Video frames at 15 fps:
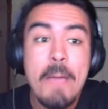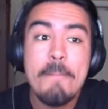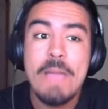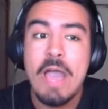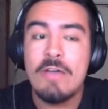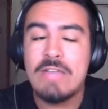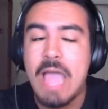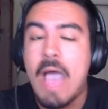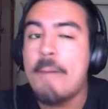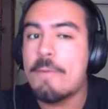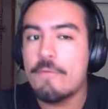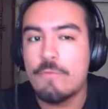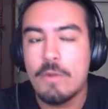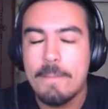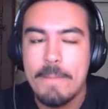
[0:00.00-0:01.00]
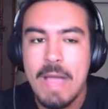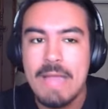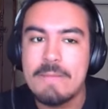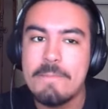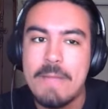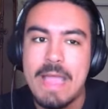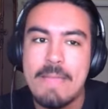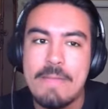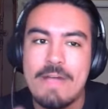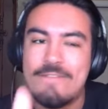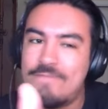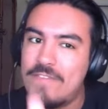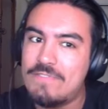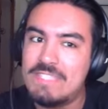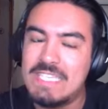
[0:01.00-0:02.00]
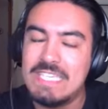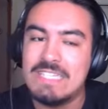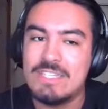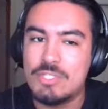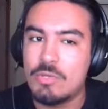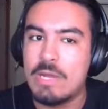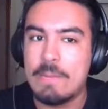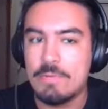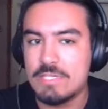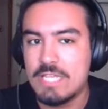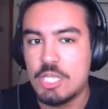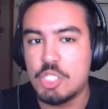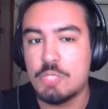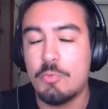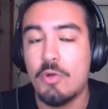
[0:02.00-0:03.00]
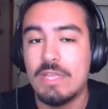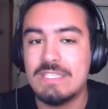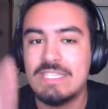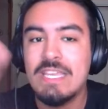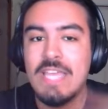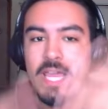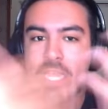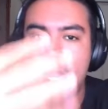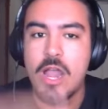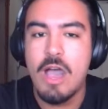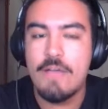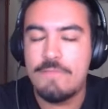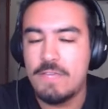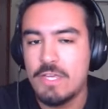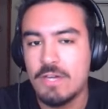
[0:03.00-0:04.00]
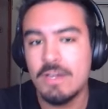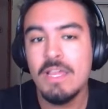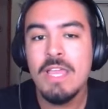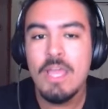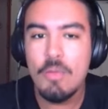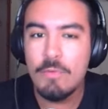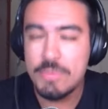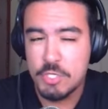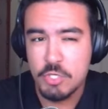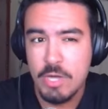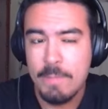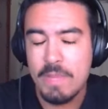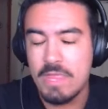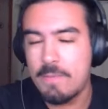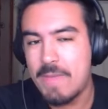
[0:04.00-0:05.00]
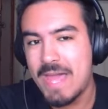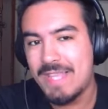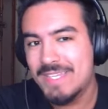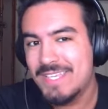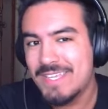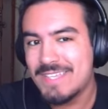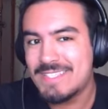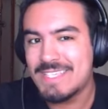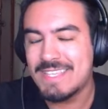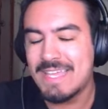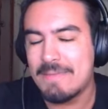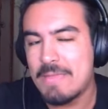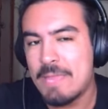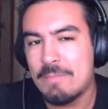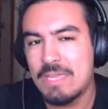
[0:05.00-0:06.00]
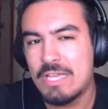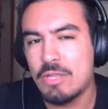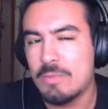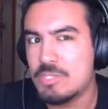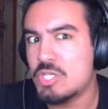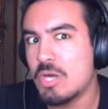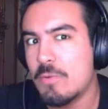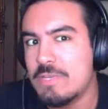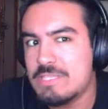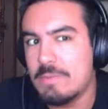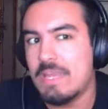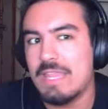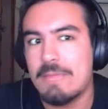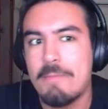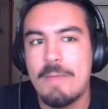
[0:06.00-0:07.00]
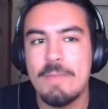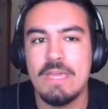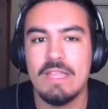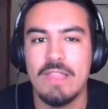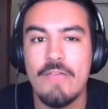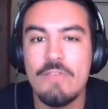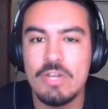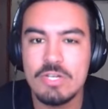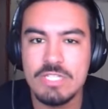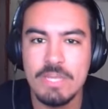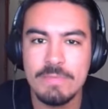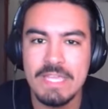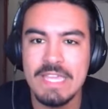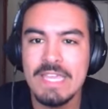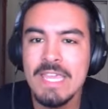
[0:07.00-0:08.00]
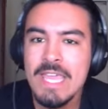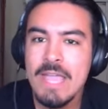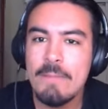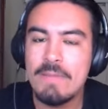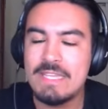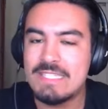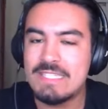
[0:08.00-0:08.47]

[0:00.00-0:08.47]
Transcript: bound to outperform Biden by about 15 to 20 percentage points in an off year. With Trump on the ballot, you could say that Amy Klobuchar wins by like maybe 11 or something, but it